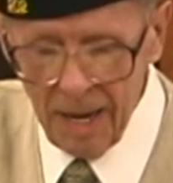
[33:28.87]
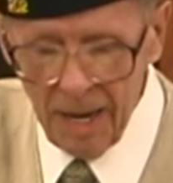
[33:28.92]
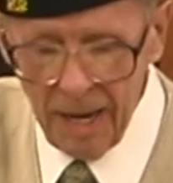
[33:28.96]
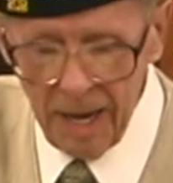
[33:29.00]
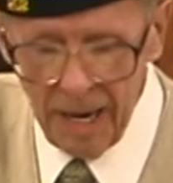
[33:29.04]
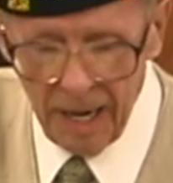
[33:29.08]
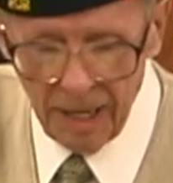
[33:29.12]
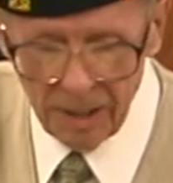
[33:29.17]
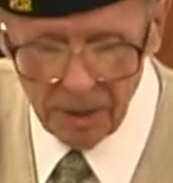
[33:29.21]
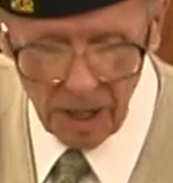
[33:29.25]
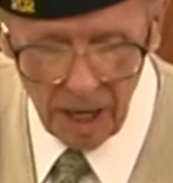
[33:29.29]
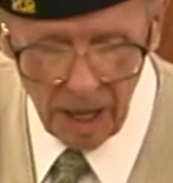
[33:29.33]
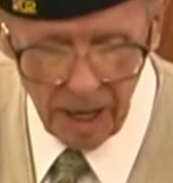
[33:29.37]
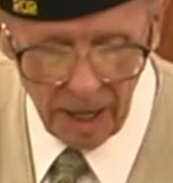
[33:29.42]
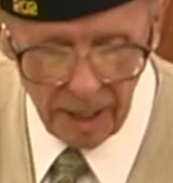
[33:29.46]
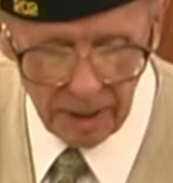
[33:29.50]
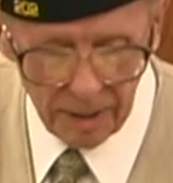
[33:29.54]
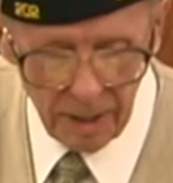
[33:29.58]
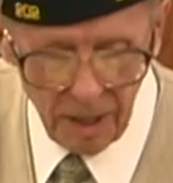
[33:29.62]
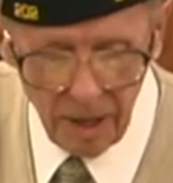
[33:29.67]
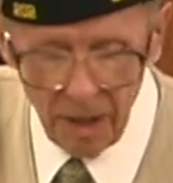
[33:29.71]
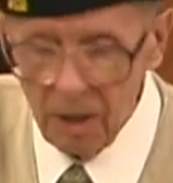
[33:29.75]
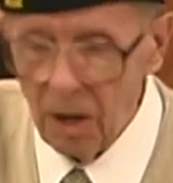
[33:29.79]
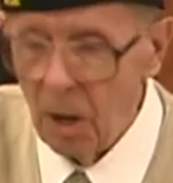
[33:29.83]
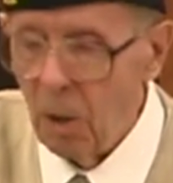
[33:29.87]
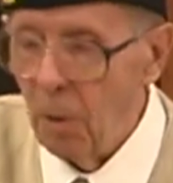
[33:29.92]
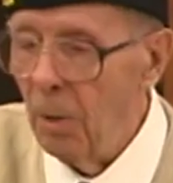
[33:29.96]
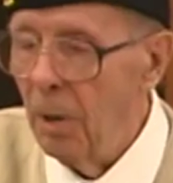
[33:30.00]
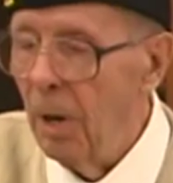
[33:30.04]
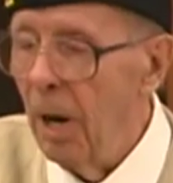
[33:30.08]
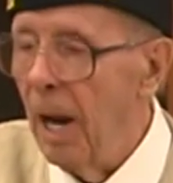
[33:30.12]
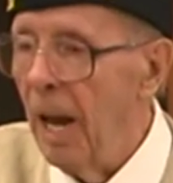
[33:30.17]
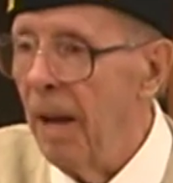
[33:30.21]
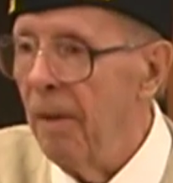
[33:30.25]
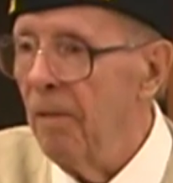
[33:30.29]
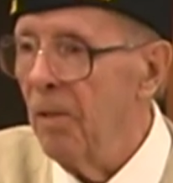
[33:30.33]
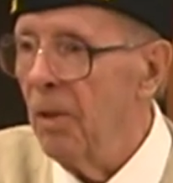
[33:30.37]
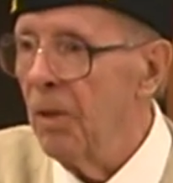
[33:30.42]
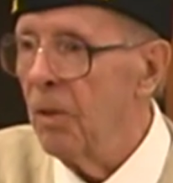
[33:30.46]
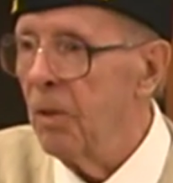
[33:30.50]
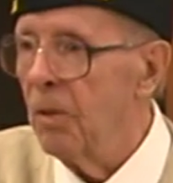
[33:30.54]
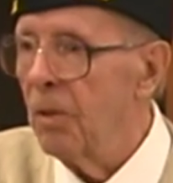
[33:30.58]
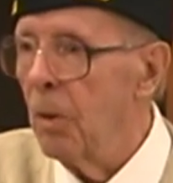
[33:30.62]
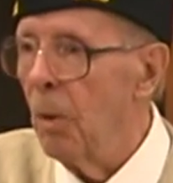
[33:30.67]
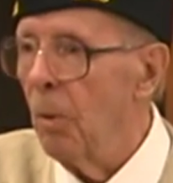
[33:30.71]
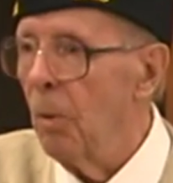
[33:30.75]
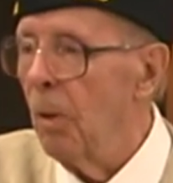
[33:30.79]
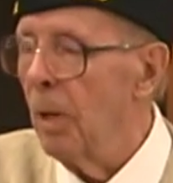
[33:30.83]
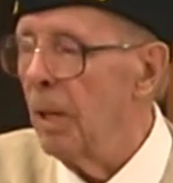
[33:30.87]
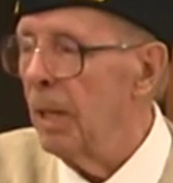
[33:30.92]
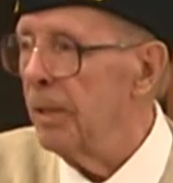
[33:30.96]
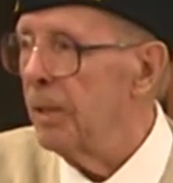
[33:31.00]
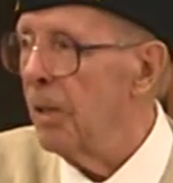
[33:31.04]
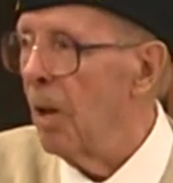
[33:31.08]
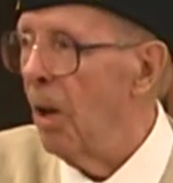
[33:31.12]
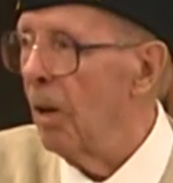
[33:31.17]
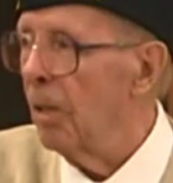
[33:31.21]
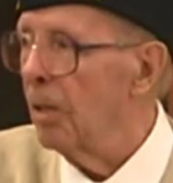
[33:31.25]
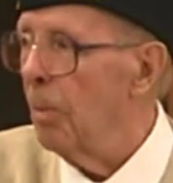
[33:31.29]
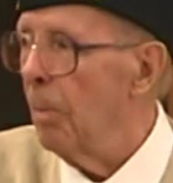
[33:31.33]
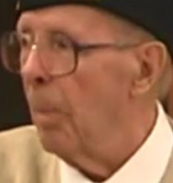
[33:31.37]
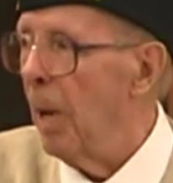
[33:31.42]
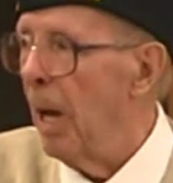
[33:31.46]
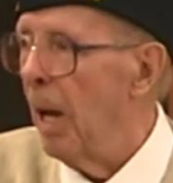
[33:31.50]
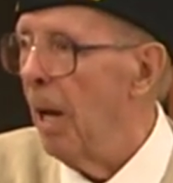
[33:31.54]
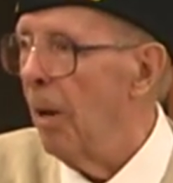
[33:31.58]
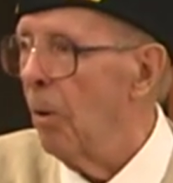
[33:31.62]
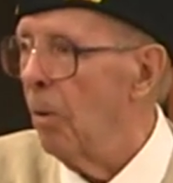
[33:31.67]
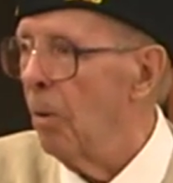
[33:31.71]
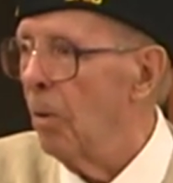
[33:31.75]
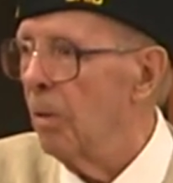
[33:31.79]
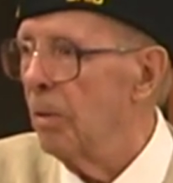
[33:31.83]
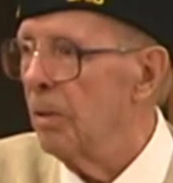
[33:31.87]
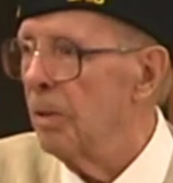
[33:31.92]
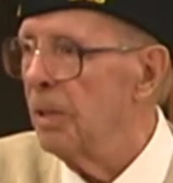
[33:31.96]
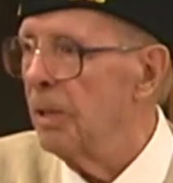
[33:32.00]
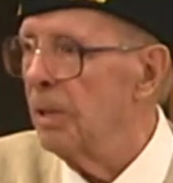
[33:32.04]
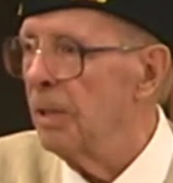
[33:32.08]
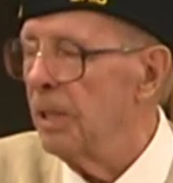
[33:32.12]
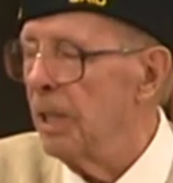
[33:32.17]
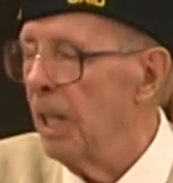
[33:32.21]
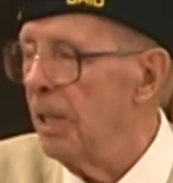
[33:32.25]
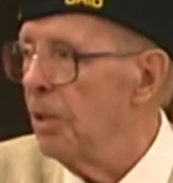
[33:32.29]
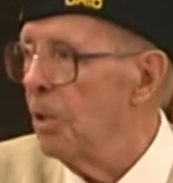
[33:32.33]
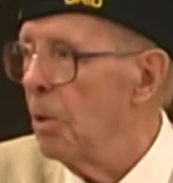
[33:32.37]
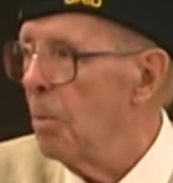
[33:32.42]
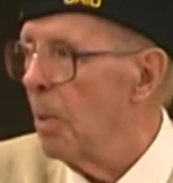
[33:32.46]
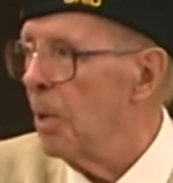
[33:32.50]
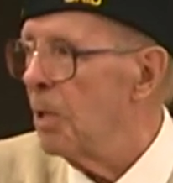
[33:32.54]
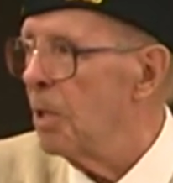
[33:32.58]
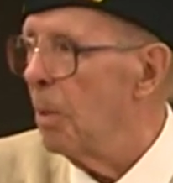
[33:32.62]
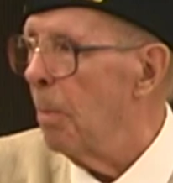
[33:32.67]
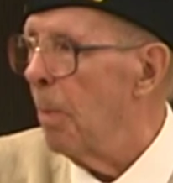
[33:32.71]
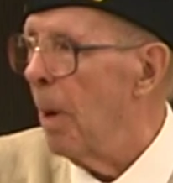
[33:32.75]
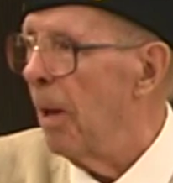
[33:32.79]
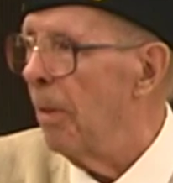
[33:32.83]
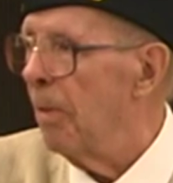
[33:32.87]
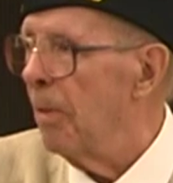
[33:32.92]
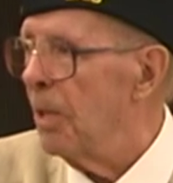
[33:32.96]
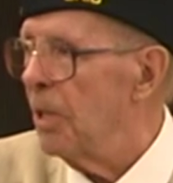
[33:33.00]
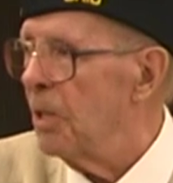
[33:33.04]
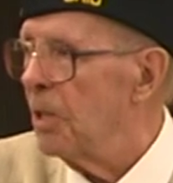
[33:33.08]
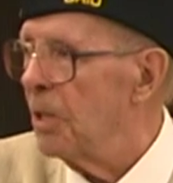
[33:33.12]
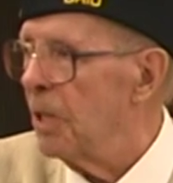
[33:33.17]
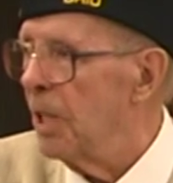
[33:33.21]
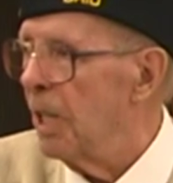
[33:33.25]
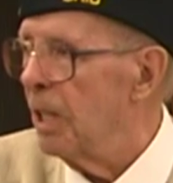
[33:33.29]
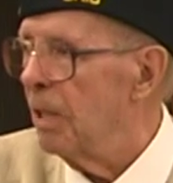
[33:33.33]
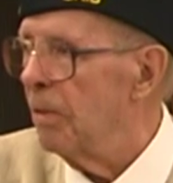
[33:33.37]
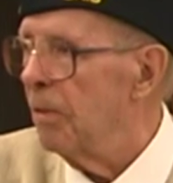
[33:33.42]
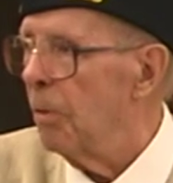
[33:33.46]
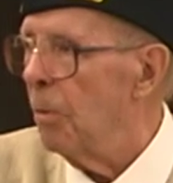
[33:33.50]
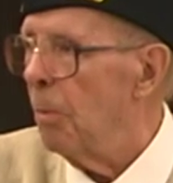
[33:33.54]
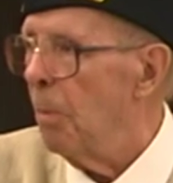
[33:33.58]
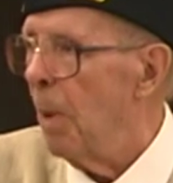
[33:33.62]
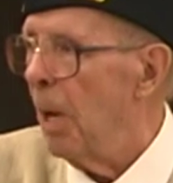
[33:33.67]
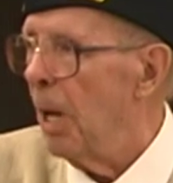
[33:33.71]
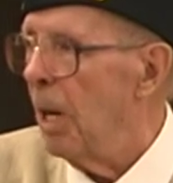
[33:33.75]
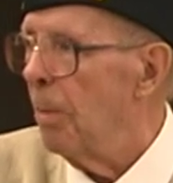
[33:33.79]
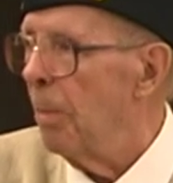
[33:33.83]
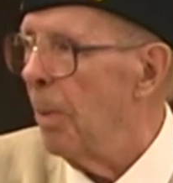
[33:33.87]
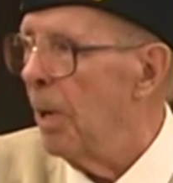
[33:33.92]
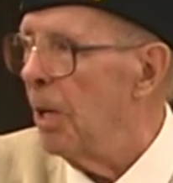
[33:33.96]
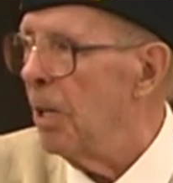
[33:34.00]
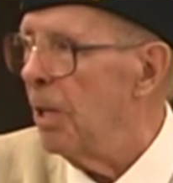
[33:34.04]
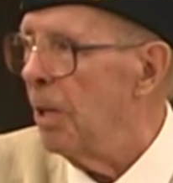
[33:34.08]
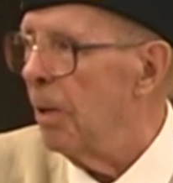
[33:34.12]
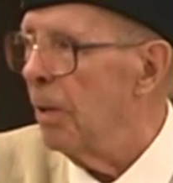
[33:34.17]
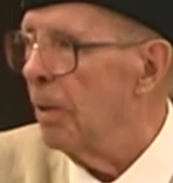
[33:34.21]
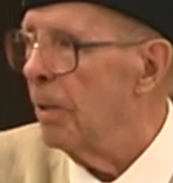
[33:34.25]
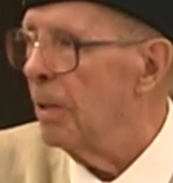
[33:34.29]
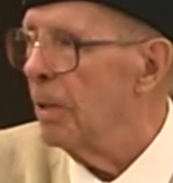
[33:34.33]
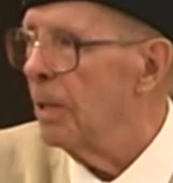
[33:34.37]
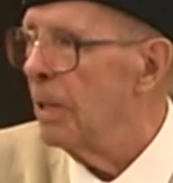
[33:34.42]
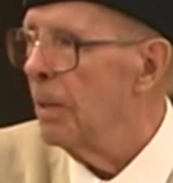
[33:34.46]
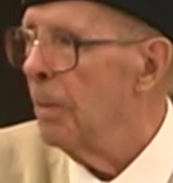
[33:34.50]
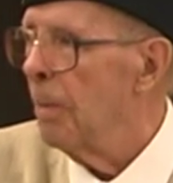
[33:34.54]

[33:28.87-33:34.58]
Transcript: As I unloaded, I've talked about or said too much about these things for many, many years.